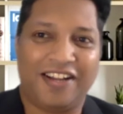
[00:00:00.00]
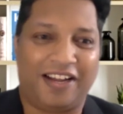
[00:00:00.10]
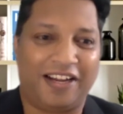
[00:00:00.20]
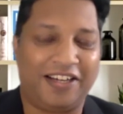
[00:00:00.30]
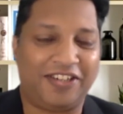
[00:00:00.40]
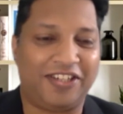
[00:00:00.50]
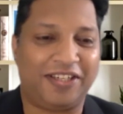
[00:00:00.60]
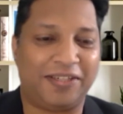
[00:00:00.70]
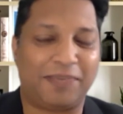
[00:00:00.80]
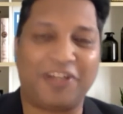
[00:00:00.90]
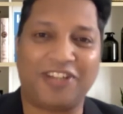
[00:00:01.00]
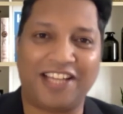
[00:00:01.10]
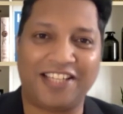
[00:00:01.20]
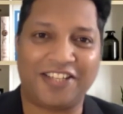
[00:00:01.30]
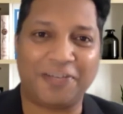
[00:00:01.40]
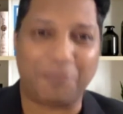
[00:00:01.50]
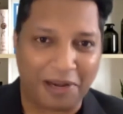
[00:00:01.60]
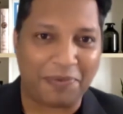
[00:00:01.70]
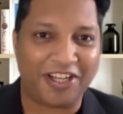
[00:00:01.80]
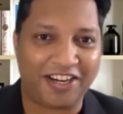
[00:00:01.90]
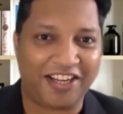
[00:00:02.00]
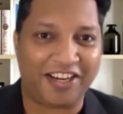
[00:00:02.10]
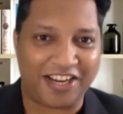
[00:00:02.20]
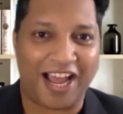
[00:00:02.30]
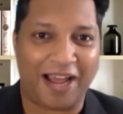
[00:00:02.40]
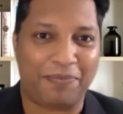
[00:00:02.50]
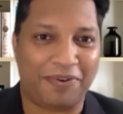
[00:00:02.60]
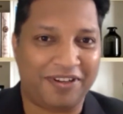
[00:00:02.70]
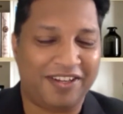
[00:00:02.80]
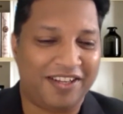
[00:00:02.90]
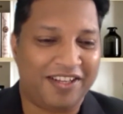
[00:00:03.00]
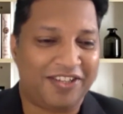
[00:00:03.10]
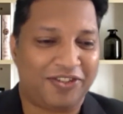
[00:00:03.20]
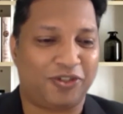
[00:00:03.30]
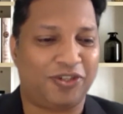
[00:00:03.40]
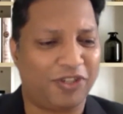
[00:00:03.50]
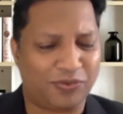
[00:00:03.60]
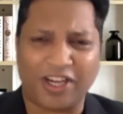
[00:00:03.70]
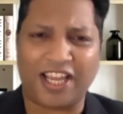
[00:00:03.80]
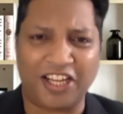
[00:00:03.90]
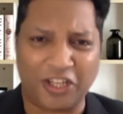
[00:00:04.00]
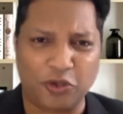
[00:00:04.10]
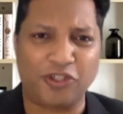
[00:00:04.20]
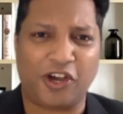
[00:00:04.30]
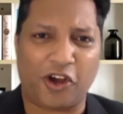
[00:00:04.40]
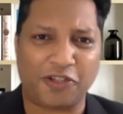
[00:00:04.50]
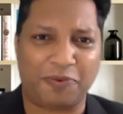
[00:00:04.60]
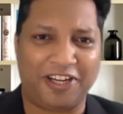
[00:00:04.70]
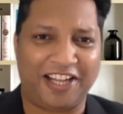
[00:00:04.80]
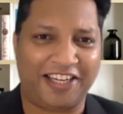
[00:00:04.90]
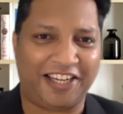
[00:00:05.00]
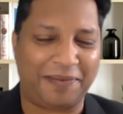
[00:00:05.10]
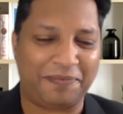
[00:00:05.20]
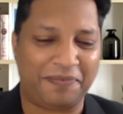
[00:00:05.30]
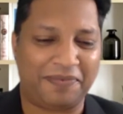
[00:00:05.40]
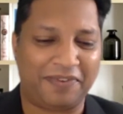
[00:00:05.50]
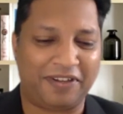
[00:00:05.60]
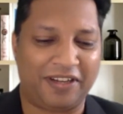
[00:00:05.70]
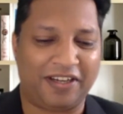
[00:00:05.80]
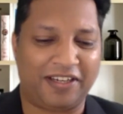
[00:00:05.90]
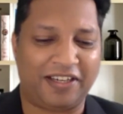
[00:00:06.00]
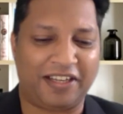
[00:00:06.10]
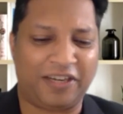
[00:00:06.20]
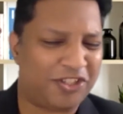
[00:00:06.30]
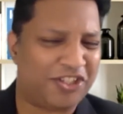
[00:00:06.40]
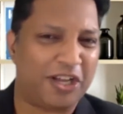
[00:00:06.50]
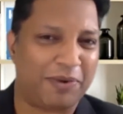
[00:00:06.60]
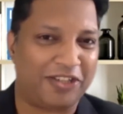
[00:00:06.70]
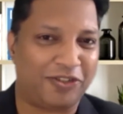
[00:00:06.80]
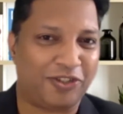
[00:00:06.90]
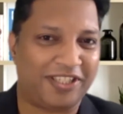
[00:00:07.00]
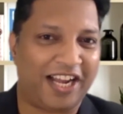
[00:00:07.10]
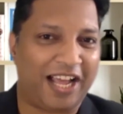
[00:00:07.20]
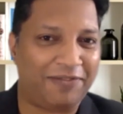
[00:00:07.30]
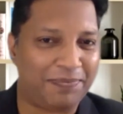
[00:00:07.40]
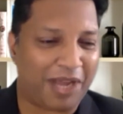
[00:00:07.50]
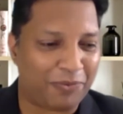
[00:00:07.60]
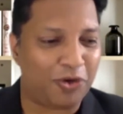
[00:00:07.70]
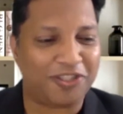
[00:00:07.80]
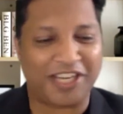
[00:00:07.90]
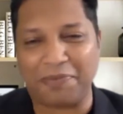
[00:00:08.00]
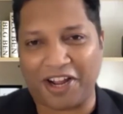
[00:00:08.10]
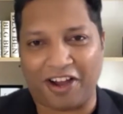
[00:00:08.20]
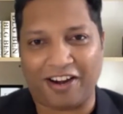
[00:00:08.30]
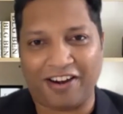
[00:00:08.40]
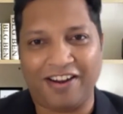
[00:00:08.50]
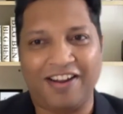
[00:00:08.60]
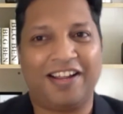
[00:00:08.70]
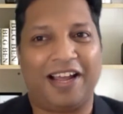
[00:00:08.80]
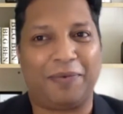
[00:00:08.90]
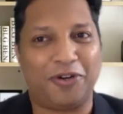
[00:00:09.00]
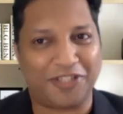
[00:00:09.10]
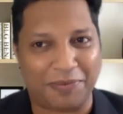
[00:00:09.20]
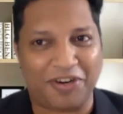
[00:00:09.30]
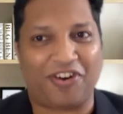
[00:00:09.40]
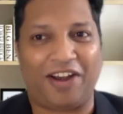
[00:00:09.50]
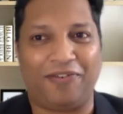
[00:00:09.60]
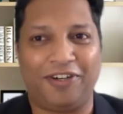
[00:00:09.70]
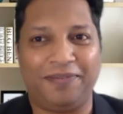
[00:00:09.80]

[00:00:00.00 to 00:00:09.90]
And she specializes in pulmonary rehab. So she was working in Hibuja Hospital that time, and it was nearby. So she said, I'm going to send my car. I'm going to send my driver.